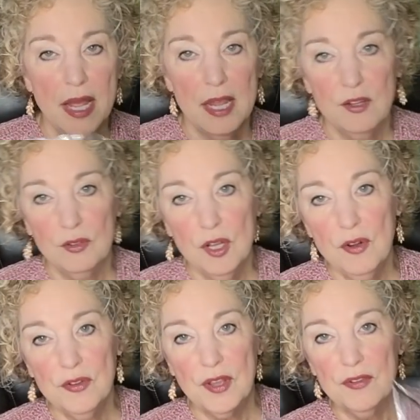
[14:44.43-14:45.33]
and you'll
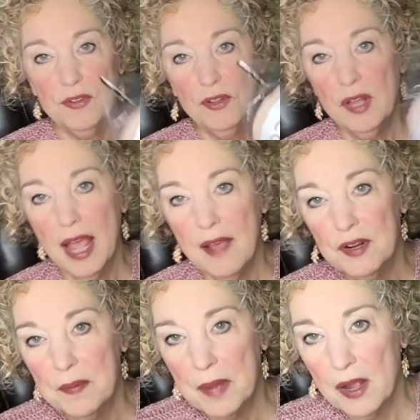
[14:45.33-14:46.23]
notice I still have
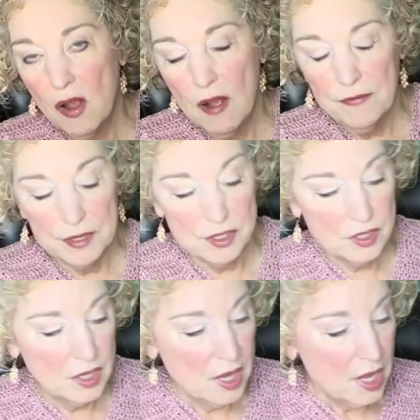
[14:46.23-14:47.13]
it in my office